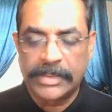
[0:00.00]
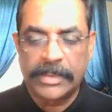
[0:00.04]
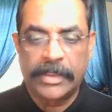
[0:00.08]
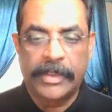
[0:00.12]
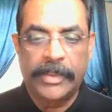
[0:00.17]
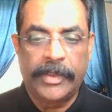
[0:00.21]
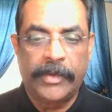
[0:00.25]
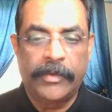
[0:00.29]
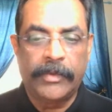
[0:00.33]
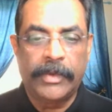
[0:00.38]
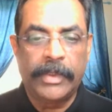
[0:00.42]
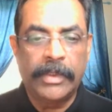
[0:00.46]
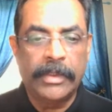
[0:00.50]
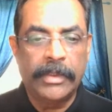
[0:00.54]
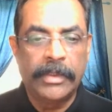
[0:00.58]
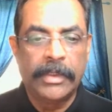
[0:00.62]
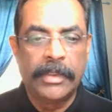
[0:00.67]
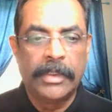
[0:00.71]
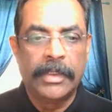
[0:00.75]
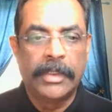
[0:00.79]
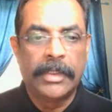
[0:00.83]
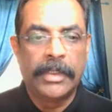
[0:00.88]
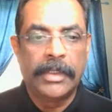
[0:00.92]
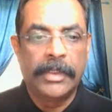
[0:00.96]
on your
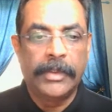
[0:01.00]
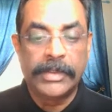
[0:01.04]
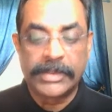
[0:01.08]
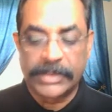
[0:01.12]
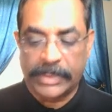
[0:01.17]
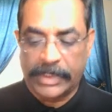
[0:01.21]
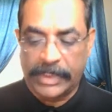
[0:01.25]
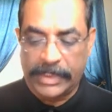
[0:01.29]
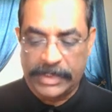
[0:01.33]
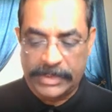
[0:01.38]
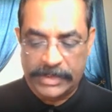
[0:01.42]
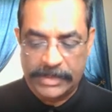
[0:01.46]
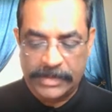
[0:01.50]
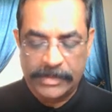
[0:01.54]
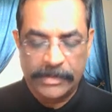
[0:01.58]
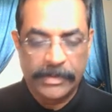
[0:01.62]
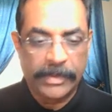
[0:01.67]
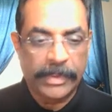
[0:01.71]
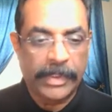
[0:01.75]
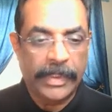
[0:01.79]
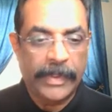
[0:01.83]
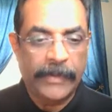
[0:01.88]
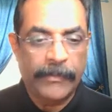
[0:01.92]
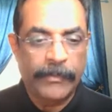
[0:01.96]
use case.
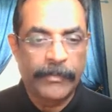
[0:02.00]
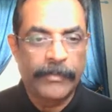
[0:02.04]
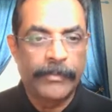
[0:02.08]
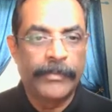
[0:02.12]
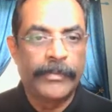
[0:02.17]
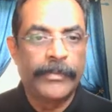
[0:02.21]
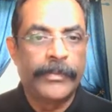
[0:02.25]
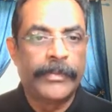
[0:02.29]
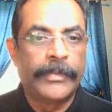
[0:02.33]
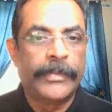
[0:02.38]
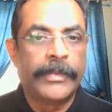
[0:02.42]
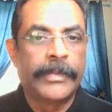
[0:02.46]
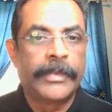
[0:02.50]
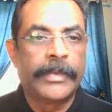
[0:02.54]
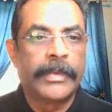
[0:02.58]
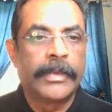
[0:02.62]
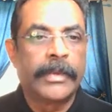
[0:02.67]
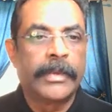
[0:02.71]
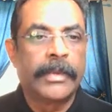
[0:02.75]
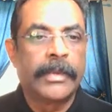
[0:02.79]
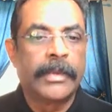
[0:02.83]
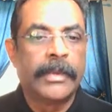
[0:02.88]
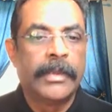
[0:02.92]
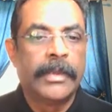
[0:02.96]
Okay.
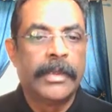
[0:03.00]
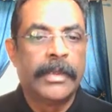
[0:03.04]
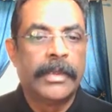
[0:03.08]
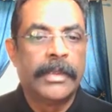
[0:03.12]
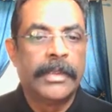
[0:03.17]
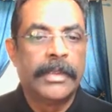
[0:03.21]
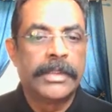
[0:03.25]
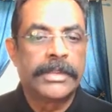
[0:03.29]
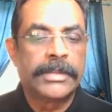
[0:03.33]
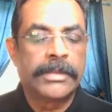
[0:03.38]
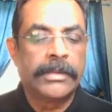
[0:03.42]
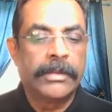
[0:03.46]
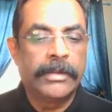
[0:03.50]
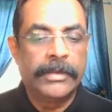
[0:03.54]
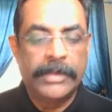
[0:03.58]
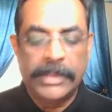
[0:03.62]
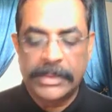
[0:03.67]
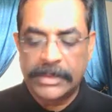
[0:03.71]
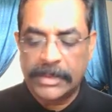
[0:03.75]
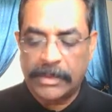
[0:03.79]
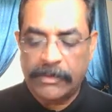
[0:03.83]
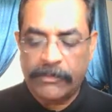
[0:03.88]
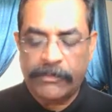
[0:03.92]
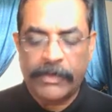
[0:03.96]
So
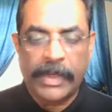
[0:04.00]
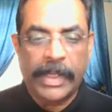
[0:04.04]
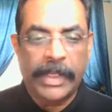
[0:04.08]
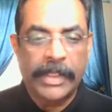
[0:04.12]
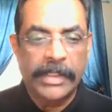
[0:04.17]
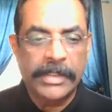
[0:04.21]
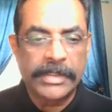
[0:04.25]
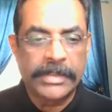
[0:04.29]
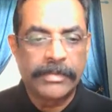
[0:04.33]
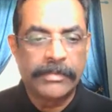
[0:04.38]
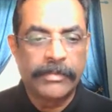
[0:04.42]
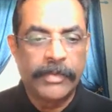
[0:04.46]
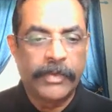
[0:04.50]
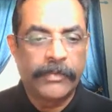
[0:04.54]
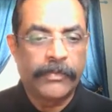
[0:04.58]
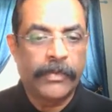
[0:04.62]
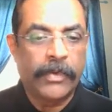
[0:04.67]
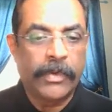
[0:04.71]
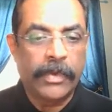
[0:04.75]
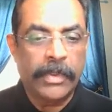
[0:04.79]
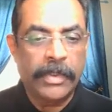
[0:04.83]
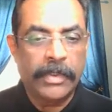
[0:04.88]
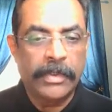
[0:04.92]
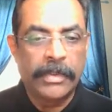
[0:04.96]
these are files
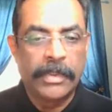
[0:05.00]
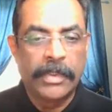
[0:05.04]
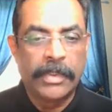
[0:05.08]
before.